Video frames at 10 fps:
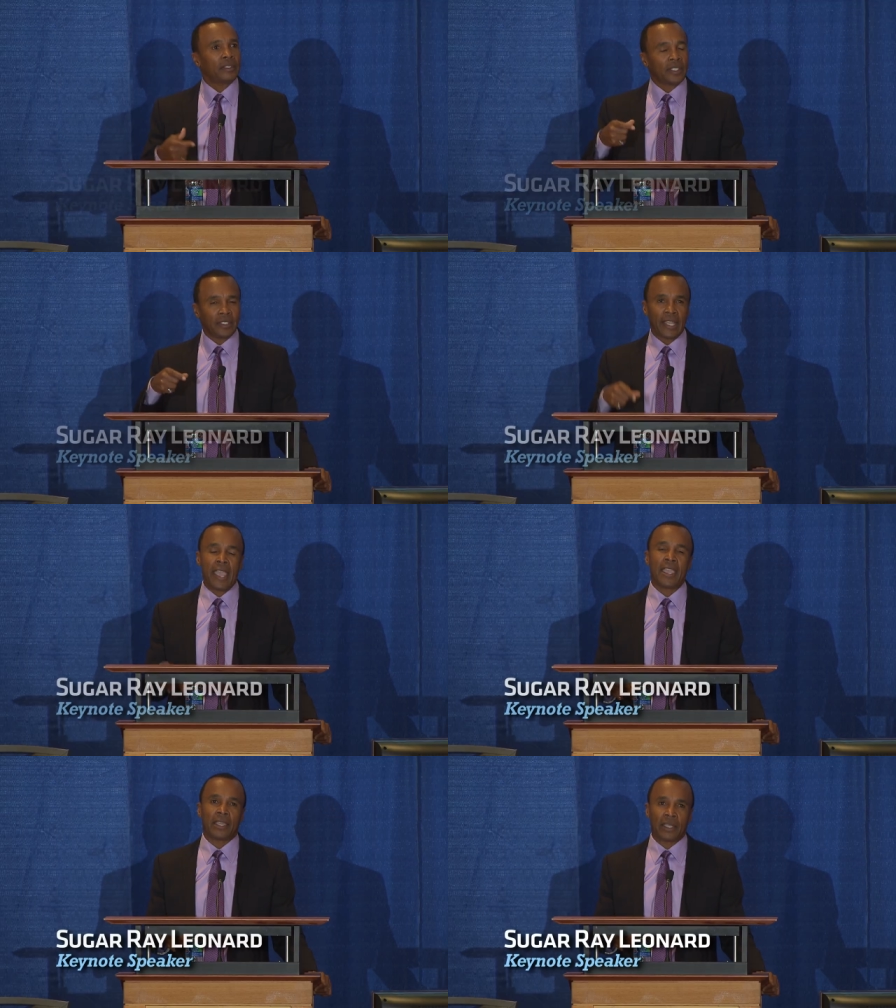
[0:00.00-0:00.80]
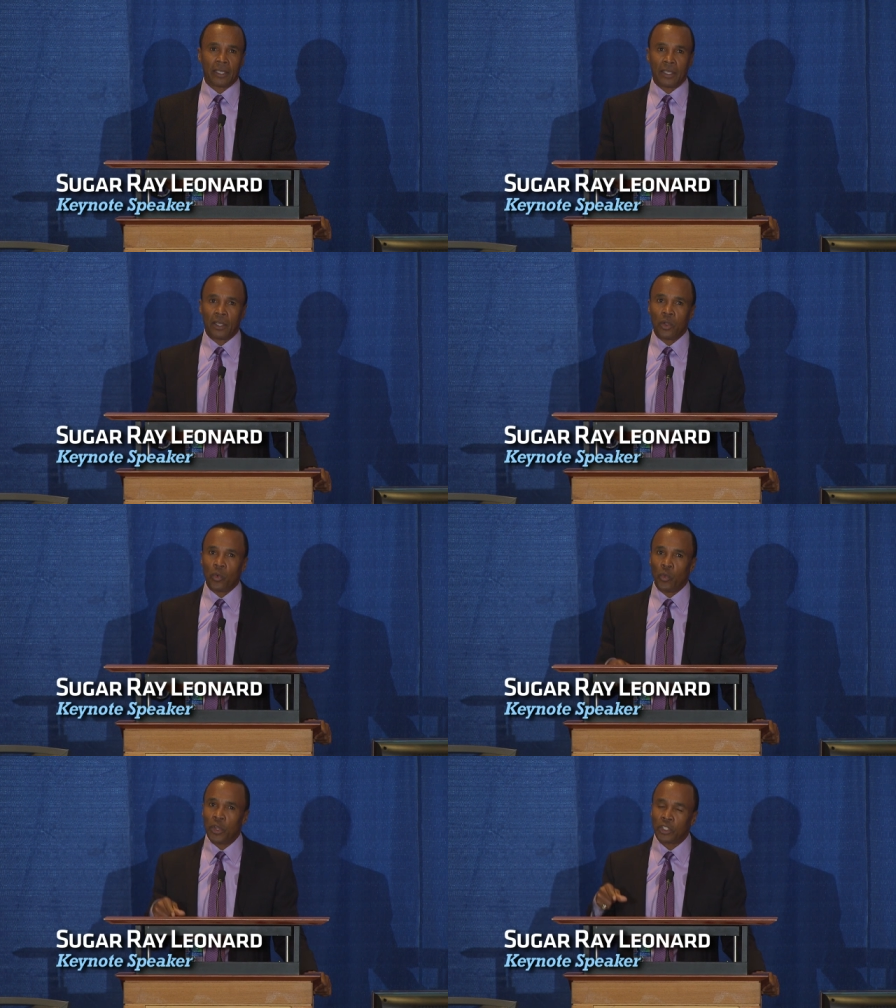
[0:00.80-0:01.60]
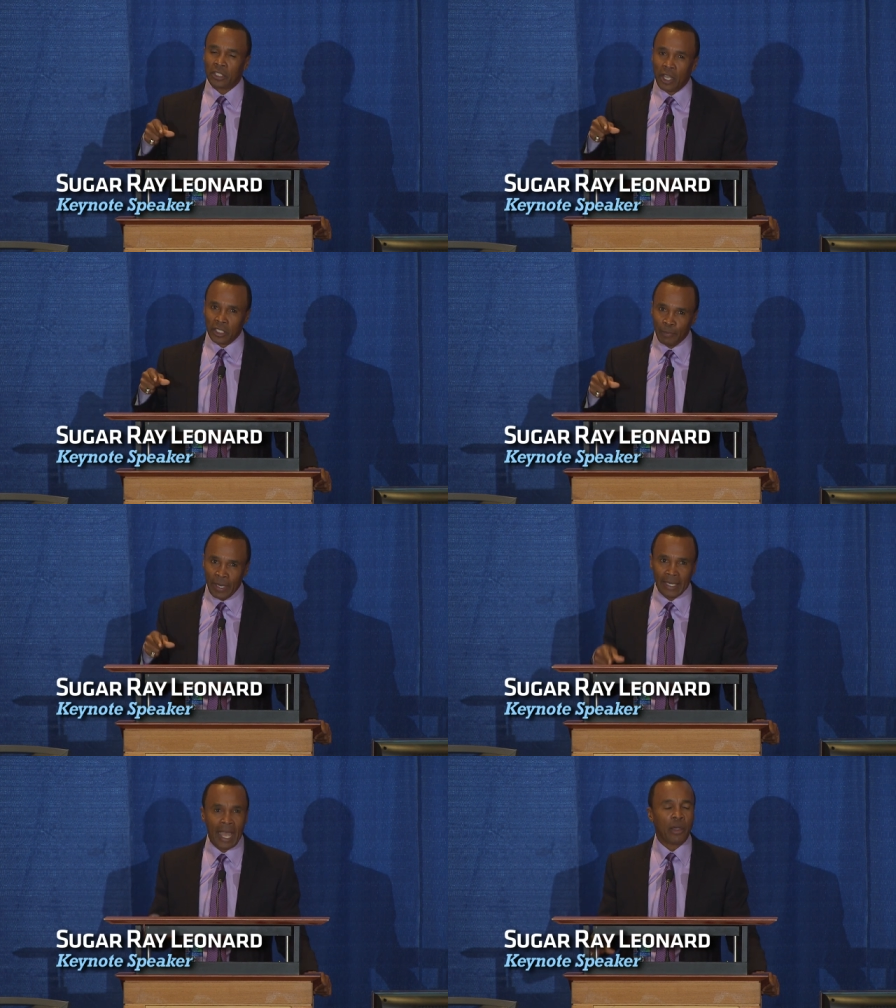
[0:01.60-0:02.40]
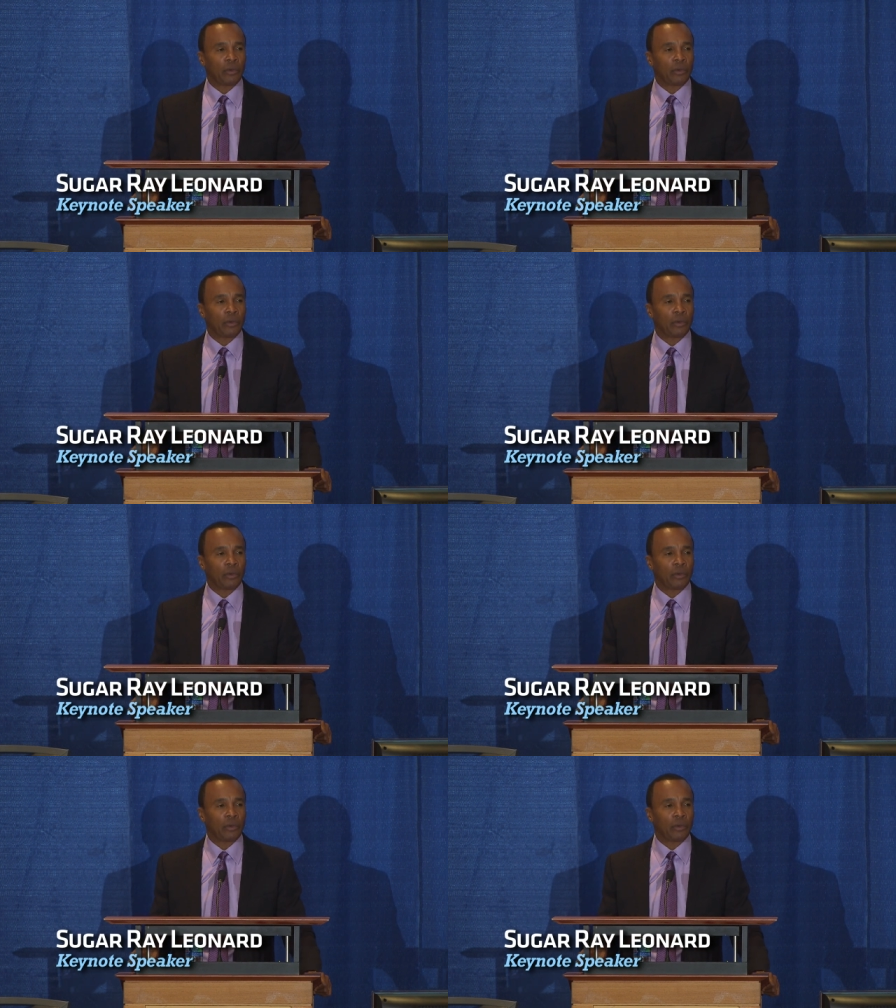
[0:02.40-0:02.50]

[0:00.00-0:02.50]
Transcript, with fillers: today we're gonna start speaking out.